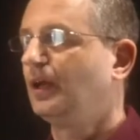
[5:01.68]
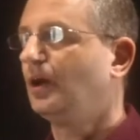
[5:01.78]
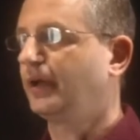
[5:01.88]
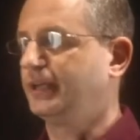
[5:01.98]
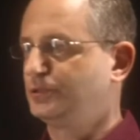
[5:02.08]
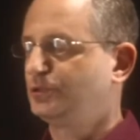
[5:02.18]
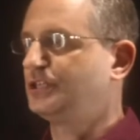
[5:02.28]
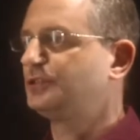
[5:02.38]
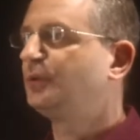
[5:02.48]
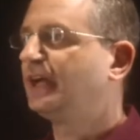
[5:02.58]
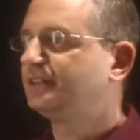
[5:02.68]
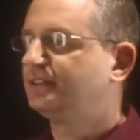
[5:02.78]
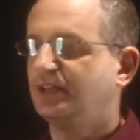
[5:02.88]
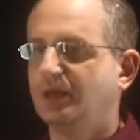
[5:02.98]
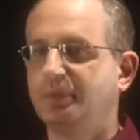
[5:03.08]
Okay, so just to
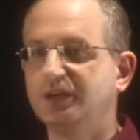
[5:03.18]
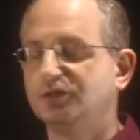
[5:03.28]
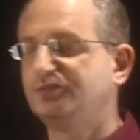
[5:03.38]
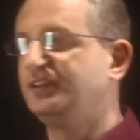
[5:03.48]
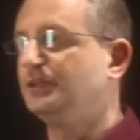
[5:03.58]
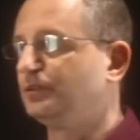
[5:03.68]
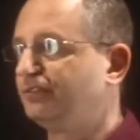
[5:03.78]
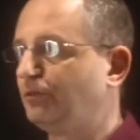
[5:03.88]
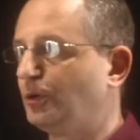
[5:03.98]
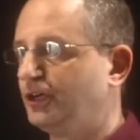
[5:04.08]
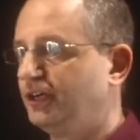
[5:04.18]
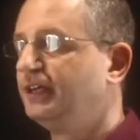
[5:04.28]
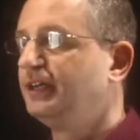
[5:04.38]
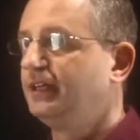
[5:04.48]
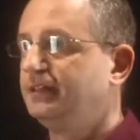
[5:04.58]
get a better feel for
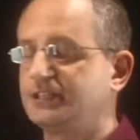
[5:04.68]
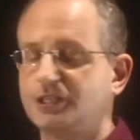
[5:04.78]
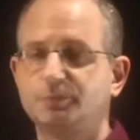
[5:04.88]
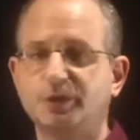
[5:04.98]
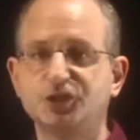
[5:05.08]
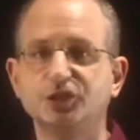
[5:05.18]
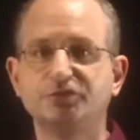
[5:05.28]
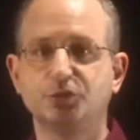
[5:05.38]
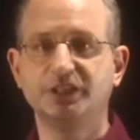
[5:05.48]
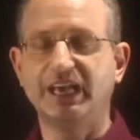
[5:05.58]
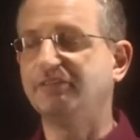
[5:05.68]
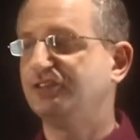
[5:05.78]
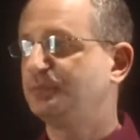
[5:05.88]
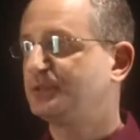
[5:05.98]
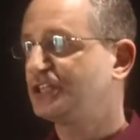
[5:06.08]
this expression for the
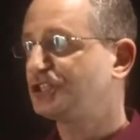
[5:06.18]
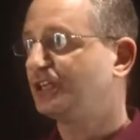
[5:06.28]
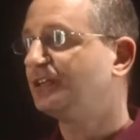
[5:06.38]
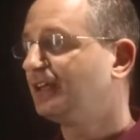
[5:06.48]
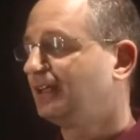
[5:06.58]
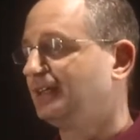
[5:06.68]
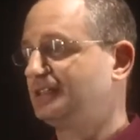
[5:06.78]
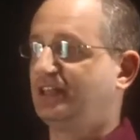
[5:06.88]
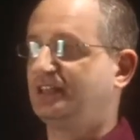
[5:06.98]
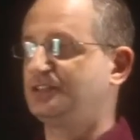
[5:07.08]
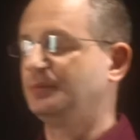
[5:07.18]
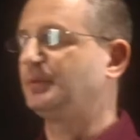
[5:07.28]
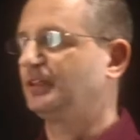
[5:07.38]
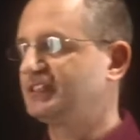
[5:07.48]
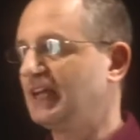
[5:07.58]
average position, let's take a
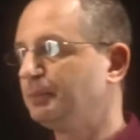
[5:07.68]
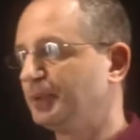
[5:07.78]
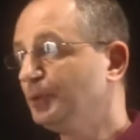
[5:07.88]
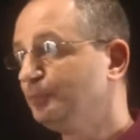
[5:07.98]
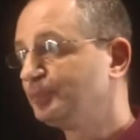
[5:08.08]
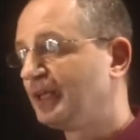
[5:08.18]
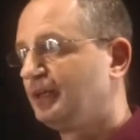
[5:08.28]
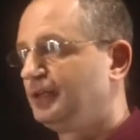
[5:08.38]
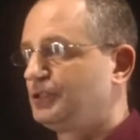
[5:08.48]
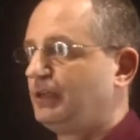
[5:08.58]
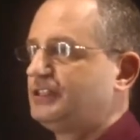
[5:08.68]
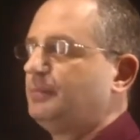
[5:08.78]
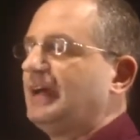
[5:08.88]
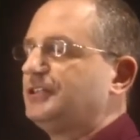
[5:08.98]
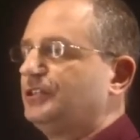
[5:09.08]
simple example. So let's
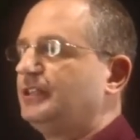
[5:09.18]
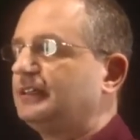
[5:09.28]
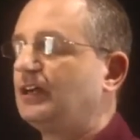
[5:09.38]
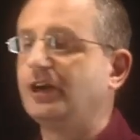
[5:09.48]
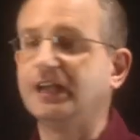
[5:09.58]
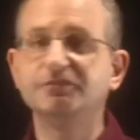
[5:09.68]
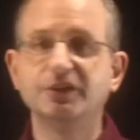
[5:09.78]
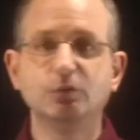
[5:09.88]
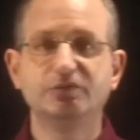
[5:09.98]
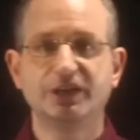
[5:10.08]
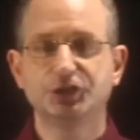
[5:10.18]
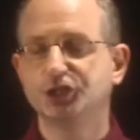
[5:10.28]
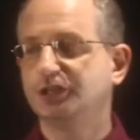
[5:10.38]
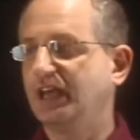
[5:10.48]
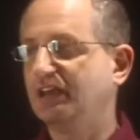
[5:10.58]
imagine that our envelope
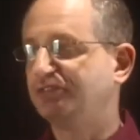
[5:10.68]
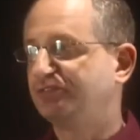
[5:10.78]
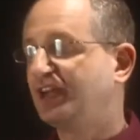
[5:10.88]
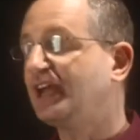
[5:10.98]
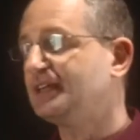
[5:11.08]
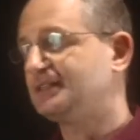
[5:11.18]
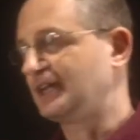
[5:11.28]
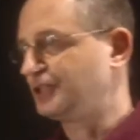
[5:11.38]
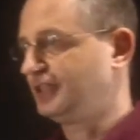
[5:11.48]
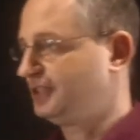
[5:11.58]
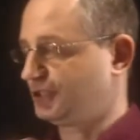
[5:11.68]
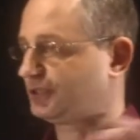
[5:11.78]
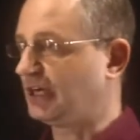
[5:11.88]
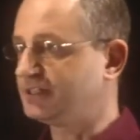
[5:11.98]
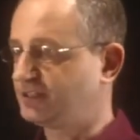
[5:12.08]
function f of k is actually just
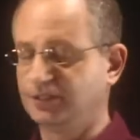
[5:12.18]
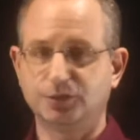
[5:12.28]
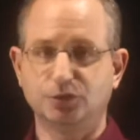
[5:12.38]
constant